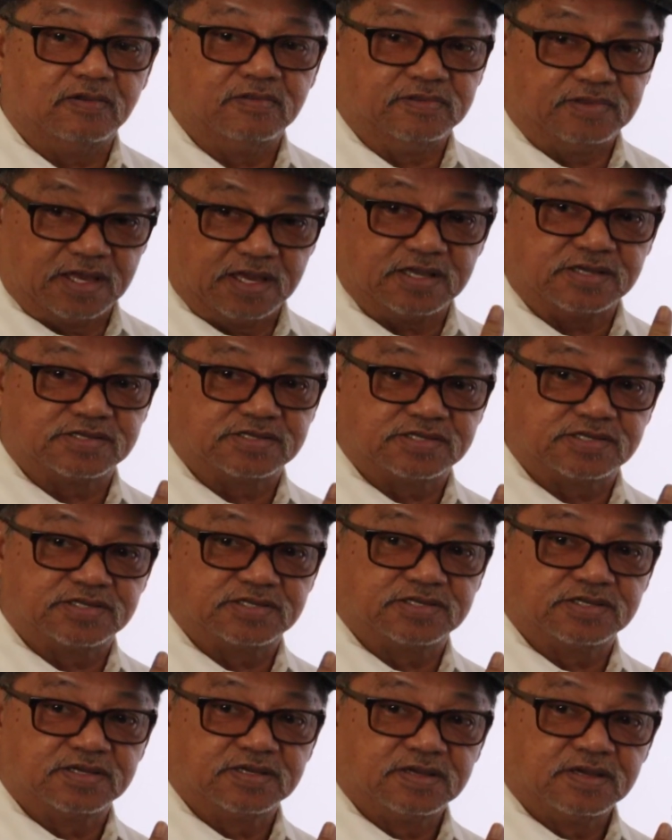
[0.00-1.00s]
on
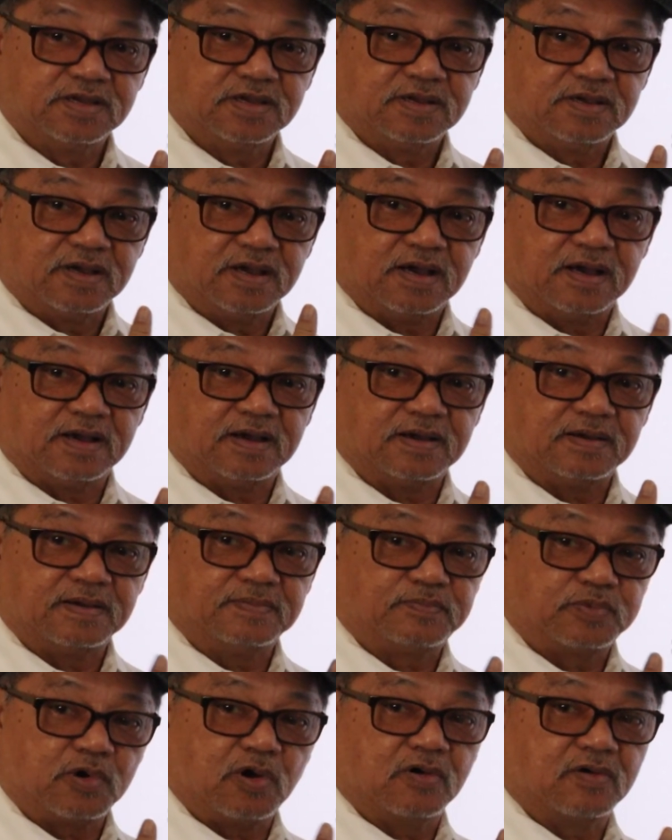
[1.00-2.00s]
this
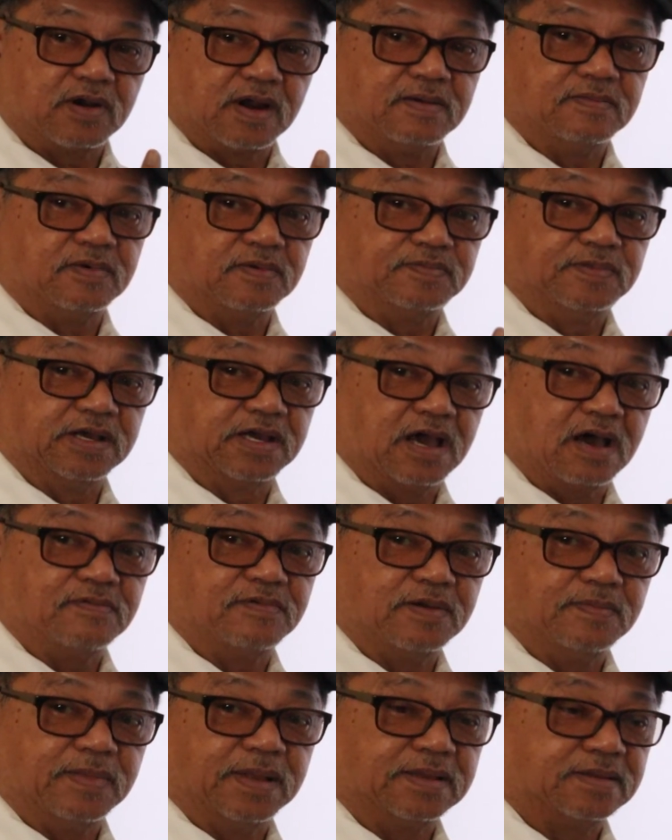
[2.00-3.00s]
program of the
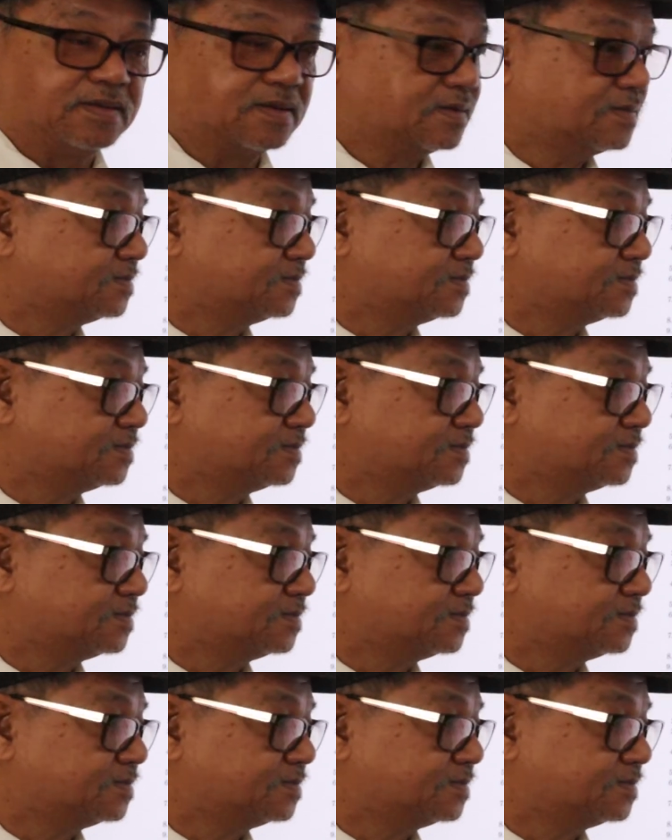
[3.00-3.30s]
government.